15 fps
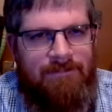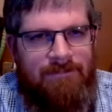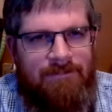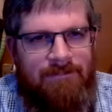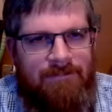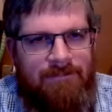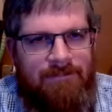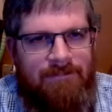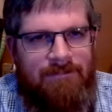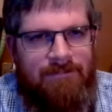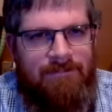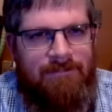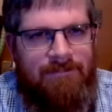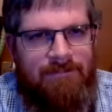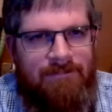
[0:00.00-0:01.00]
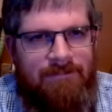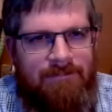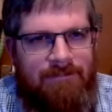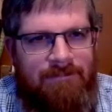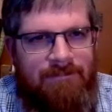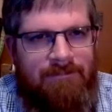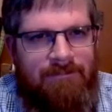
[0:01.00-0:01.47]

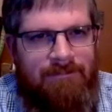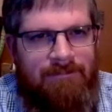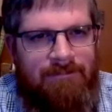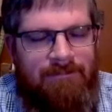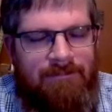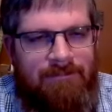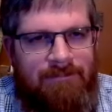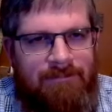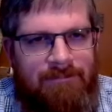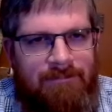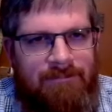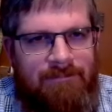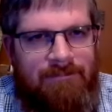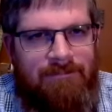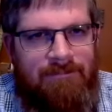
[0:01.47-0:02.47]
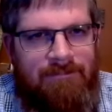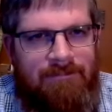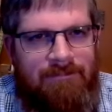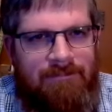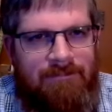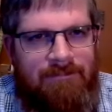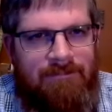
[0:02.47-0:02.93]

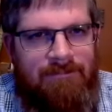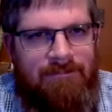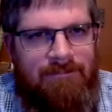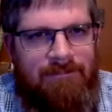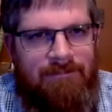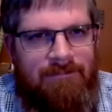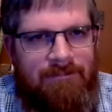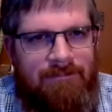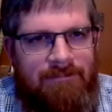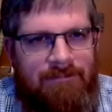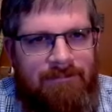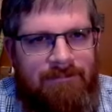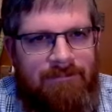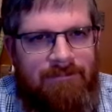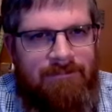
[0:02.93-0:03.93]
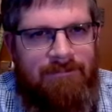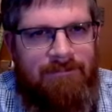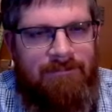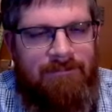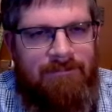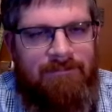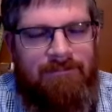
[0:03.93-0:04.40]

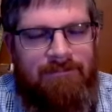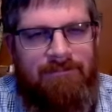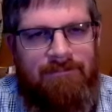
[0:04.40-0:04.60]
The person shown says nothing.